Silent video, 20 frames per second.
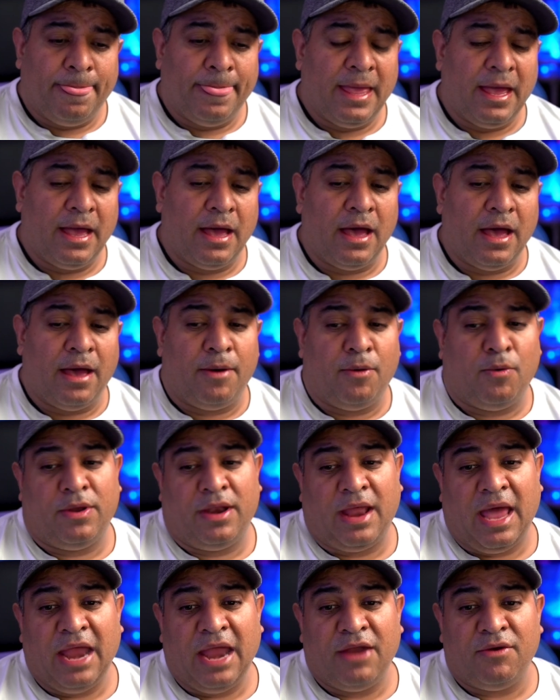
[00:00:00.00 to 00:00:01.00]
Uh,
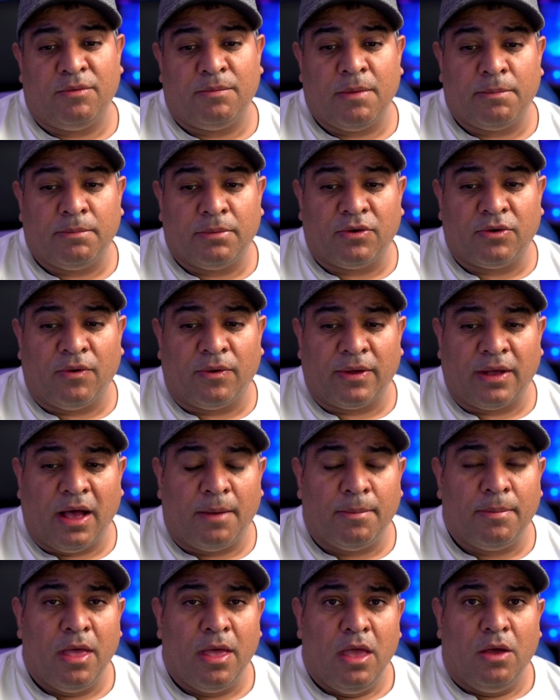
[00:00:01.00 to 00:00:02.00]
what I remember growing
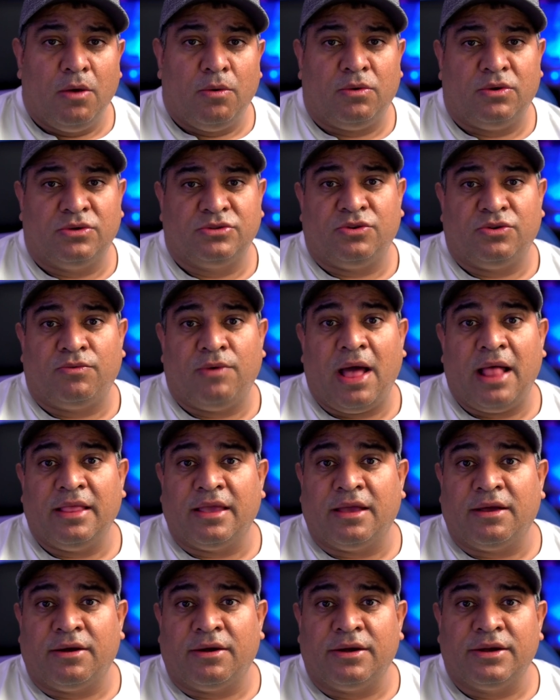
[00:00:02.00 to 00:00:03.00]
up was the
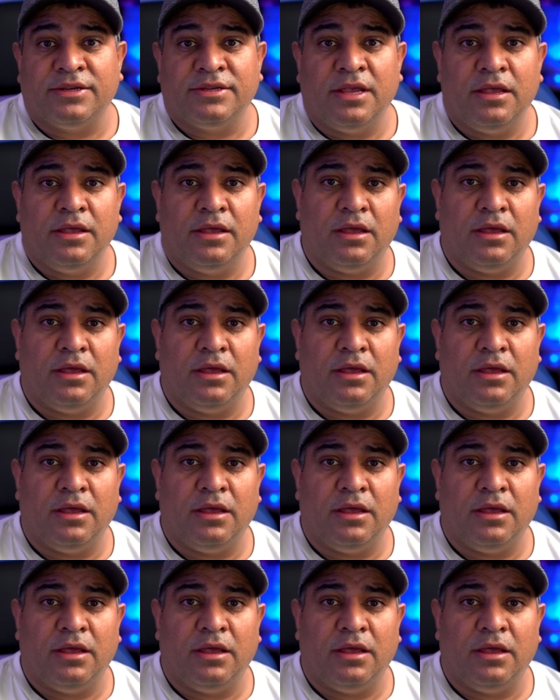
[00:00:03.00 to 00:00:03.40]
rally cars.